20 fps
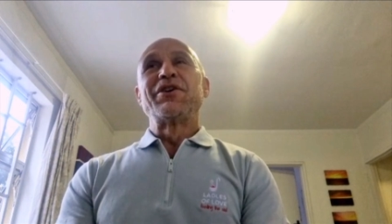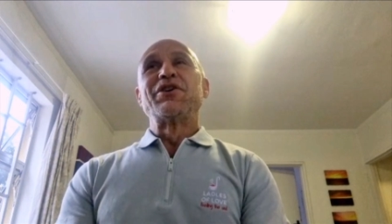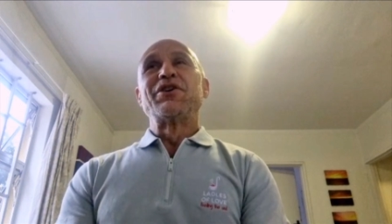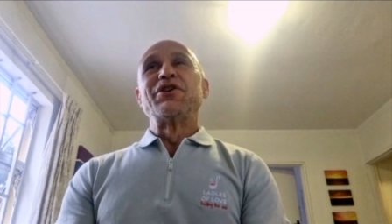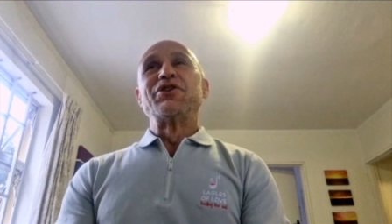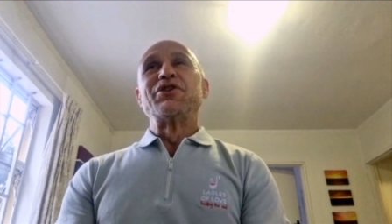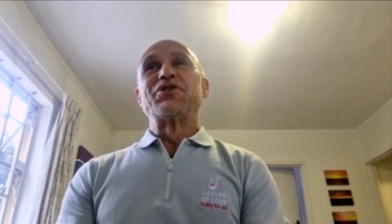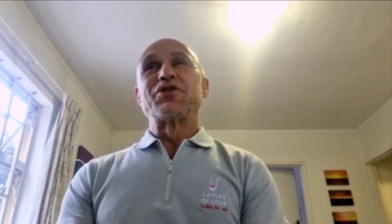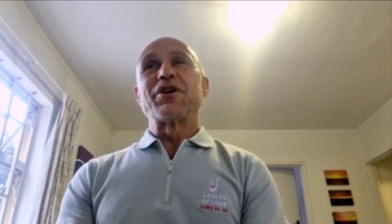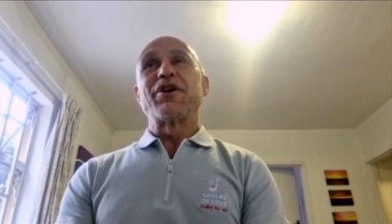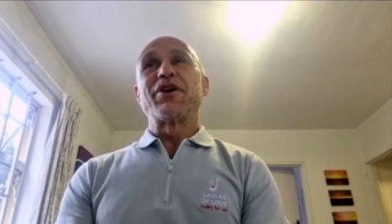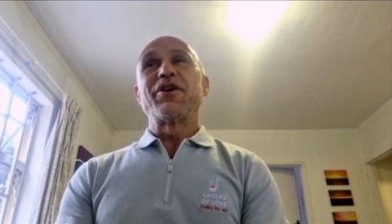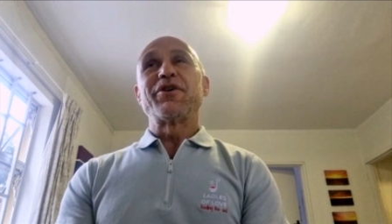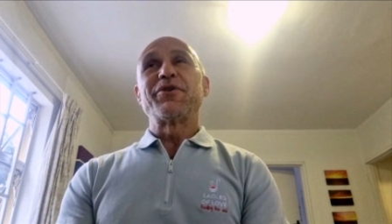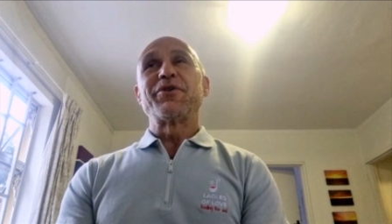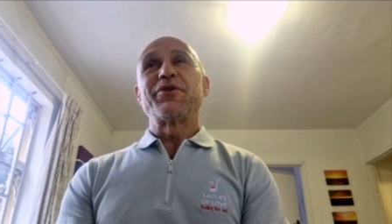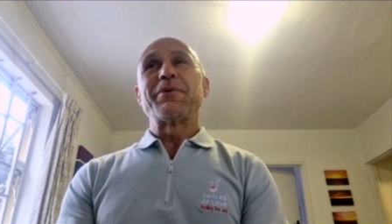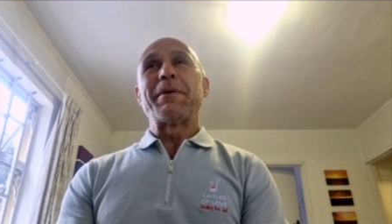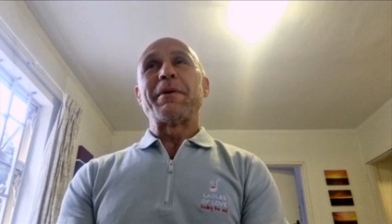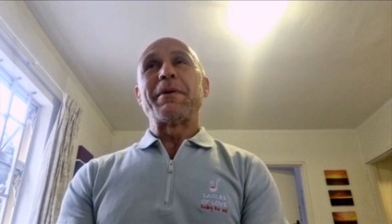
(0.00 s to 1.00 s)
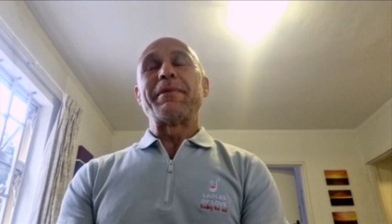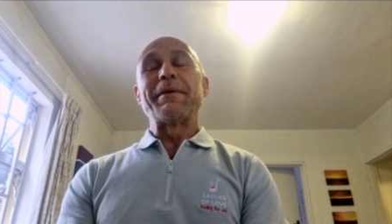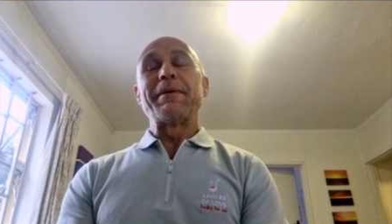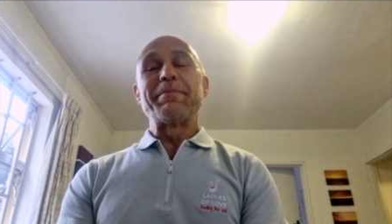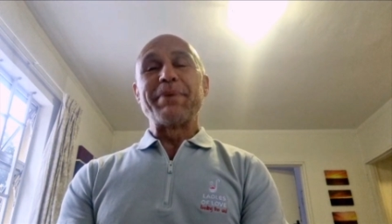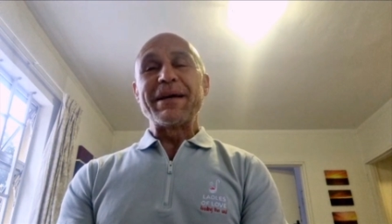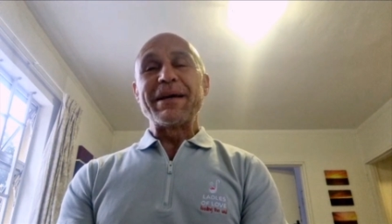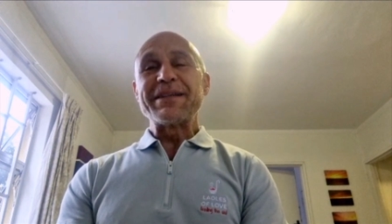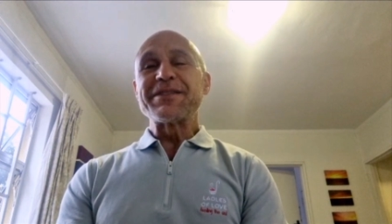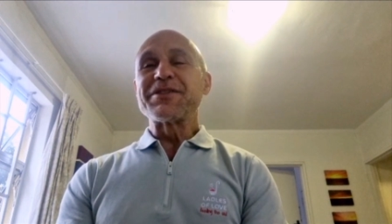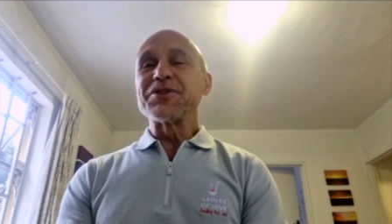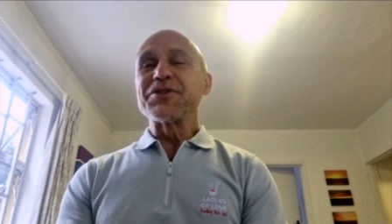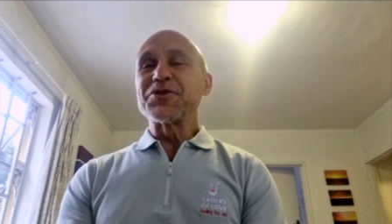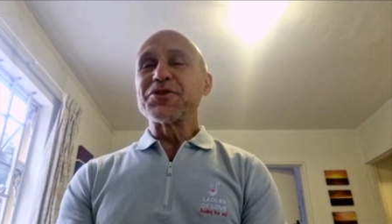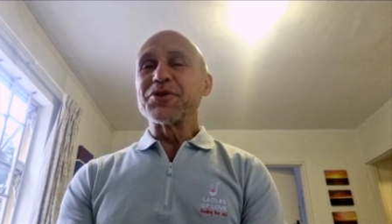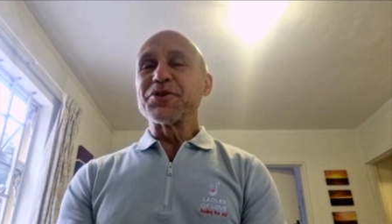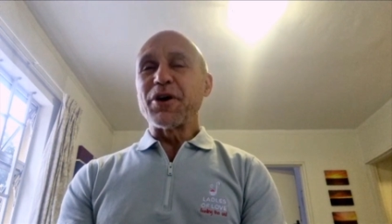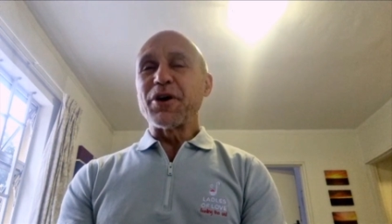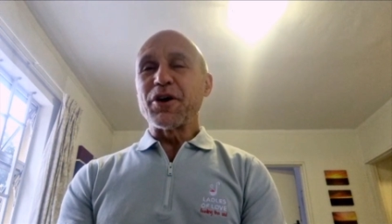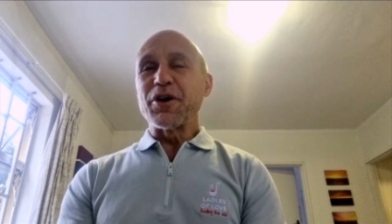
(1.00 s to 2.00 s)
So the best is
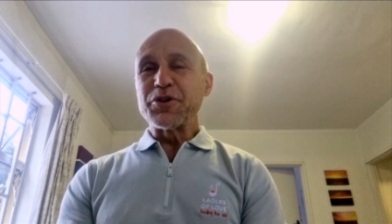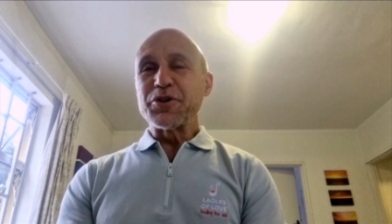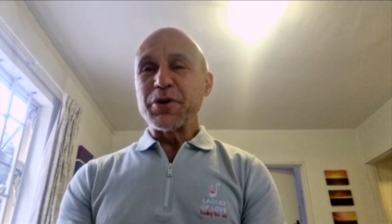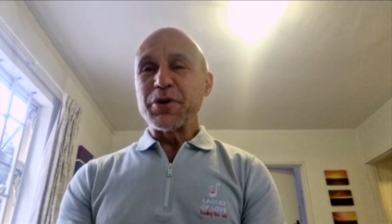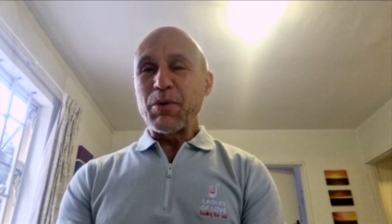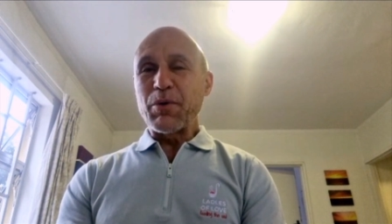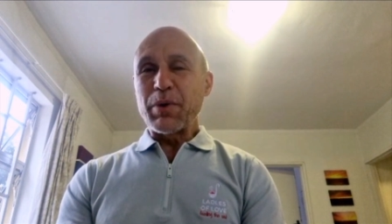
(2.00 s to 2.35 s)
to go to our